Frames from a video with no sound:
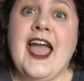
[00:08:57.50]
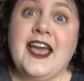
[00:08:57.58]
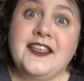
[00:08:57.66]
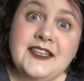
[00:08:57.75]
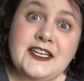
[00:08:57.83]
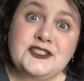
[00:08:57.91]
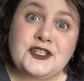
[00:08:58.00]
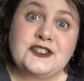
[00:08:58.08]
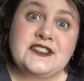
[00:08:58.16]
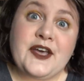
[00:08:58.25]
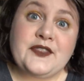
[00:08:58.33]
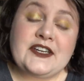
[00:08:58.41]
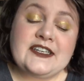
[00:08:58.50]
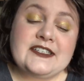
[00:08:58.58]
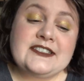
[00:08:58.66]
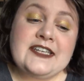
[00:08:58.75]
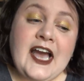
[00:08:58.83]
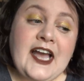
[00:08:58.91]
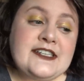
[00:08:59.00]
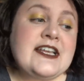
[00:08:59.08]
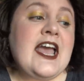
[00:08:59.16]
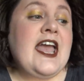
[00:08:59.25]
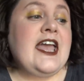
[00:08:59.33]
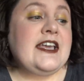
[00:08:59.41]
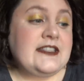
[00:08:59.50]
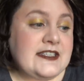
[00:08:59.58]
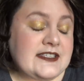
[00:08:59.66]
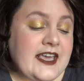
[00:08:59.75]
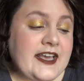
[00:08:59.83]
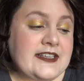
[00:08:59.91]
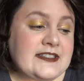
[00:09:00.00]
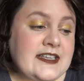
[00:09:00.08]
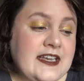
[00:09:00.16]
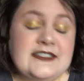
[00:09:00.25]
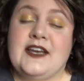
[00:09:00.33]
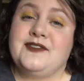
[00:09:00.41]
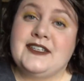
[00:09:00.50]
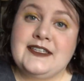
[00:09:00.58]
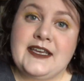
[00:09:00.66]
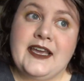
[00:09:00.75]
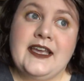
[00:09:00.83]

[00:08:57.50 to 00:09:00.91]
and then it turns out that it is not. In this case, it definitely